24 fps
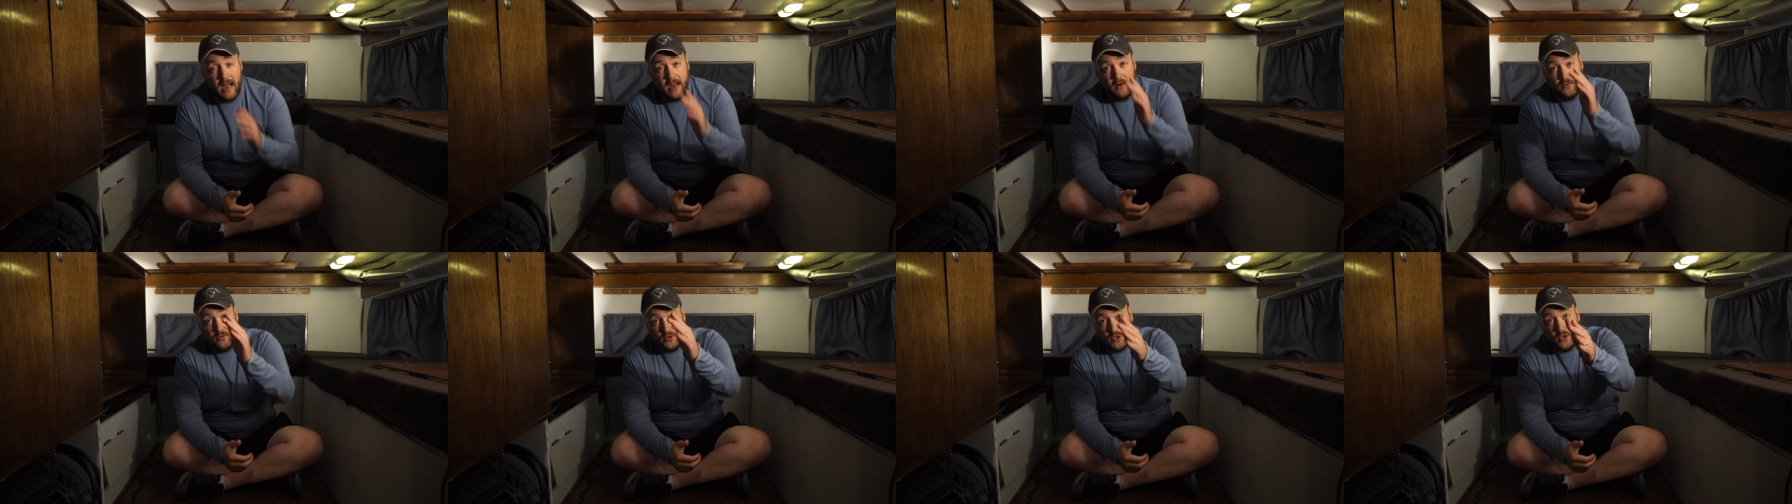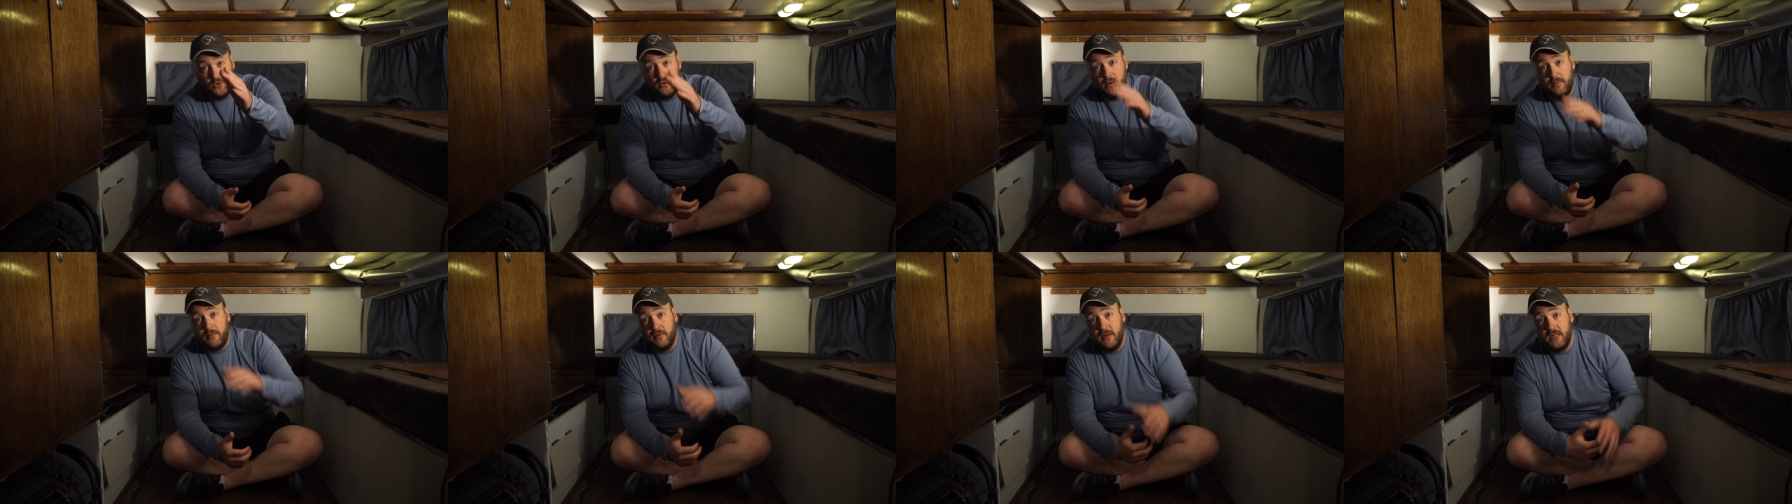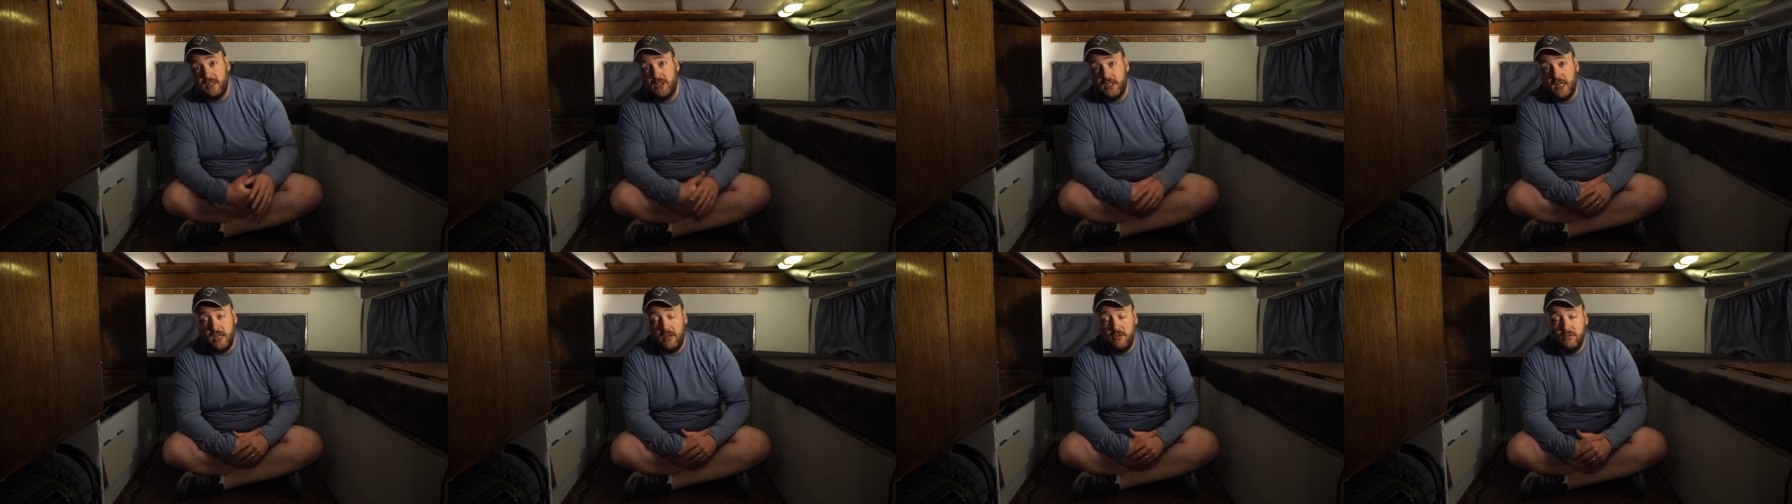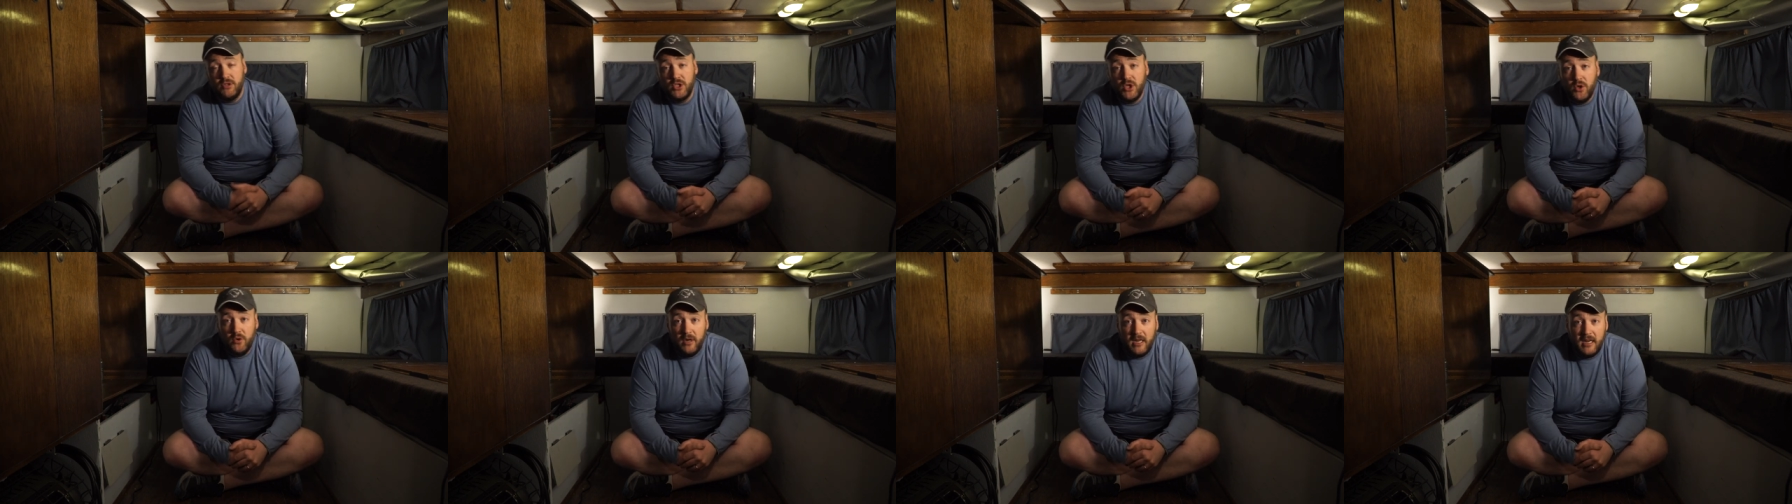I do appreciate
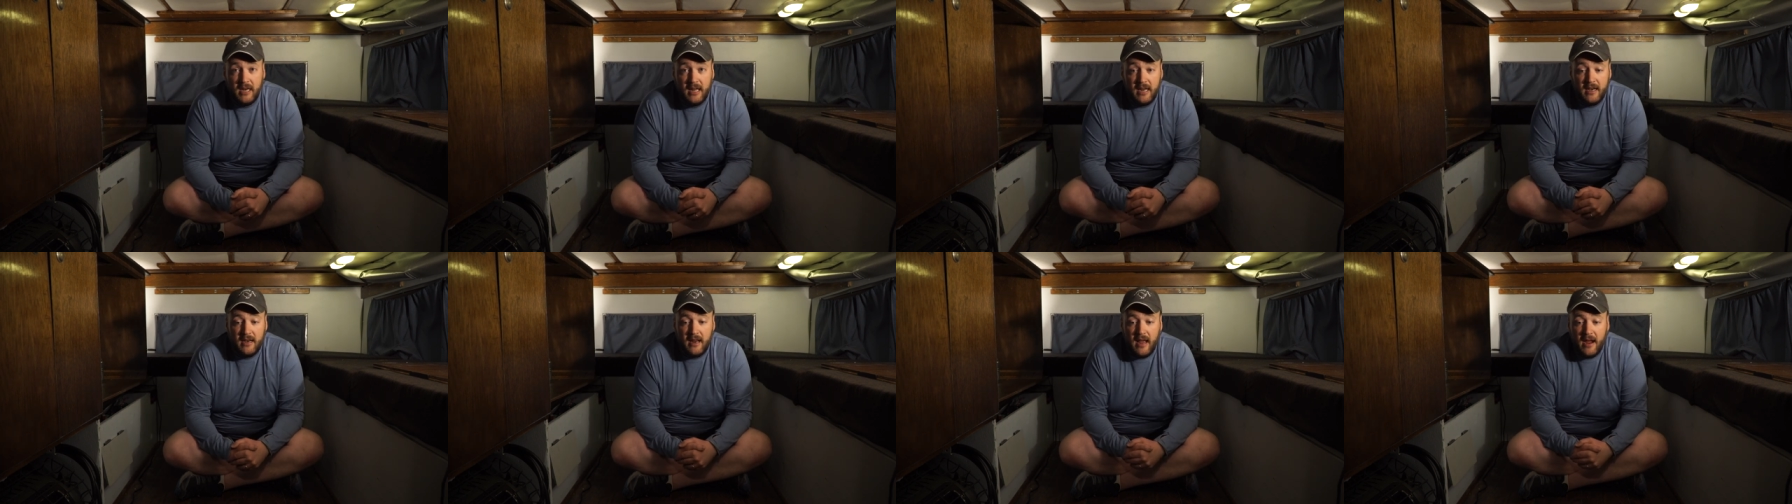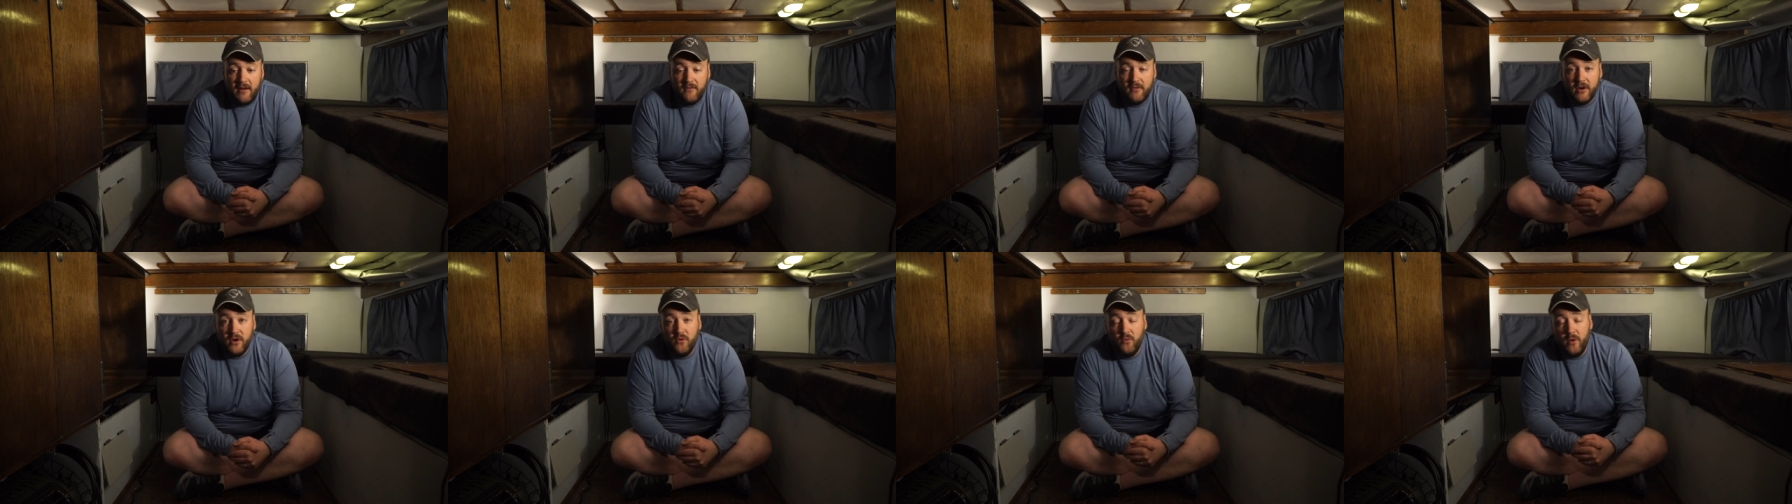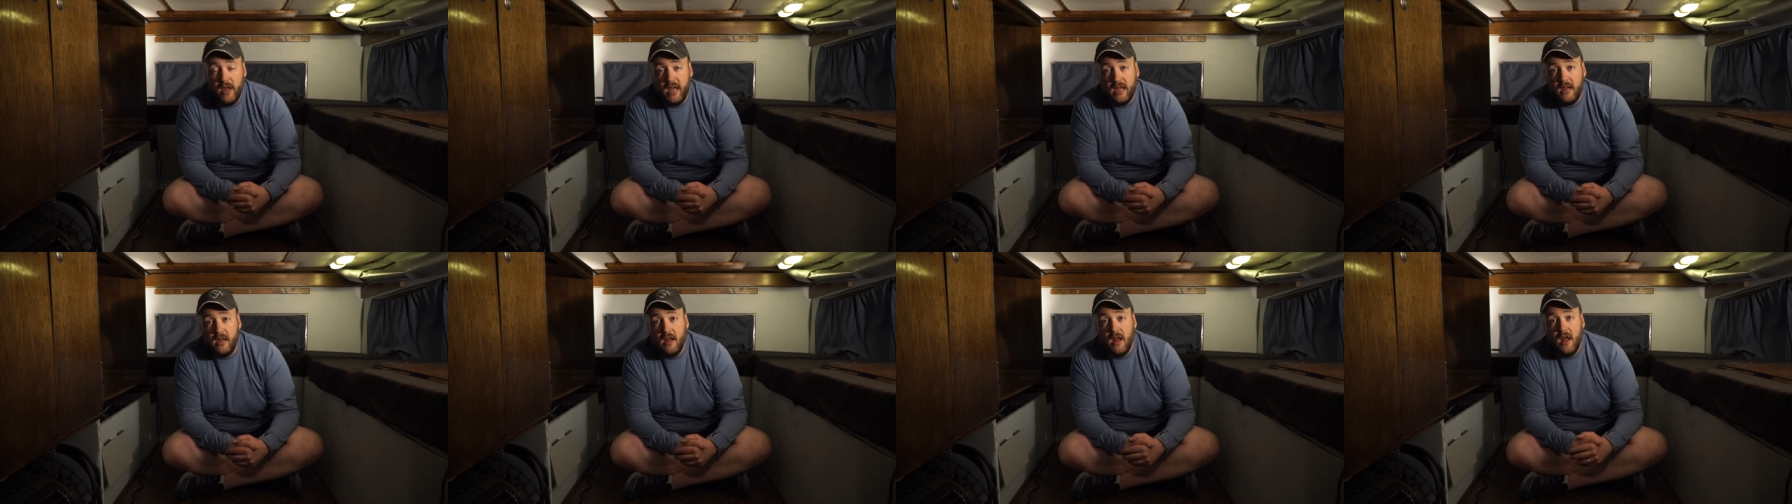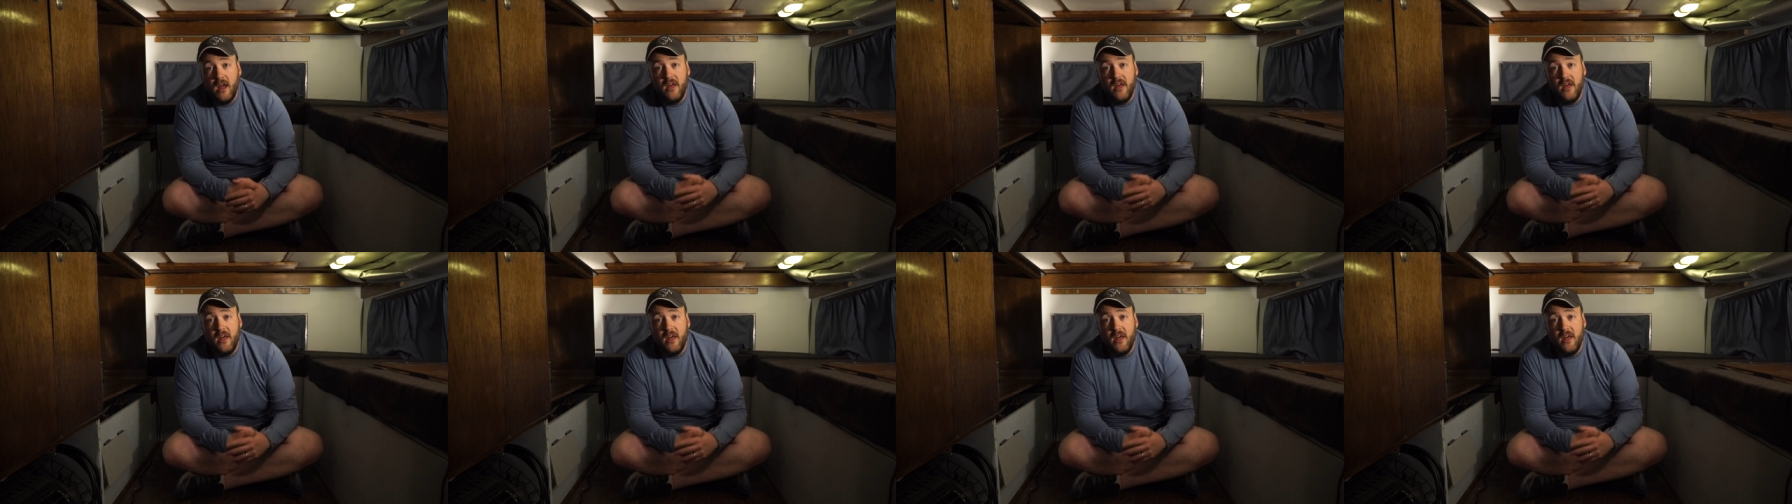you tuning in every week.